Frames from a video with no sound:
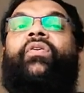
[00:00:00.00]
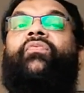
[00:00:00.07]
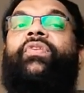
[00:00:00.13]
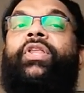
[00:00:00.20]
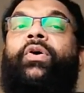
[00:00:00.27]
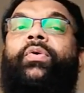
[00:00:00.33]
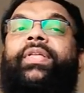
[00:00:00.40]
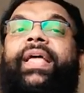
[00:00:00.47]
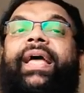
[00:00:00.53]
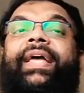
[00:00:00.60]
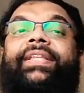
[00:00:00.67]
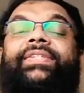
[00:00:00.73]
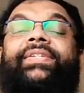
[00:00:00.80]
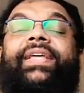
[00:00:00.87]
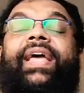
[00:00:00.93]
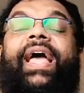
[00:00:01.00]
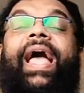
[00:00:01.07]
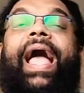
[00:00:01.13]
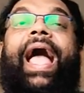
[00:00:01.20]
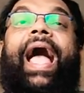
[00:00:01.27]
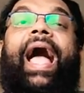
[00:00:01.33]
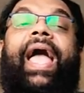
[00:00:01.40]
We know that
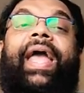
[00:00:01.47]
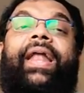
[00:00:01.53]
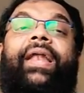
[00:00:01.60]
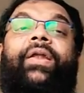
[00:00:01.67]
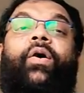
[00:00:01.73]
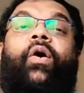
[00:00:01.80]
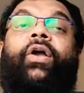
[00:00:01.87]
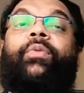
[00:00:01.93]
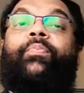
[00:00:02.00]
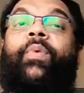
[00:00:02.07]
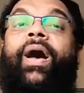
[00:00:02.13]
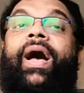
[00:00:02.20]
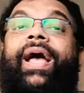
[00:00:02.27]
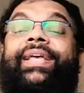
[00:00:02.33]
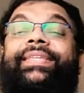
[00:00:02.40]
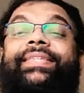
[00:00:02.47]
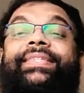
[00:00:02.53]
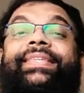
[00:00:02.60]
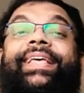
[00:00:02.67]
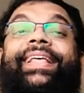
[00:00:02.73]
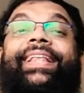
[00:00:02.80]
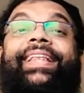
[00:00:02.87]
iron occupies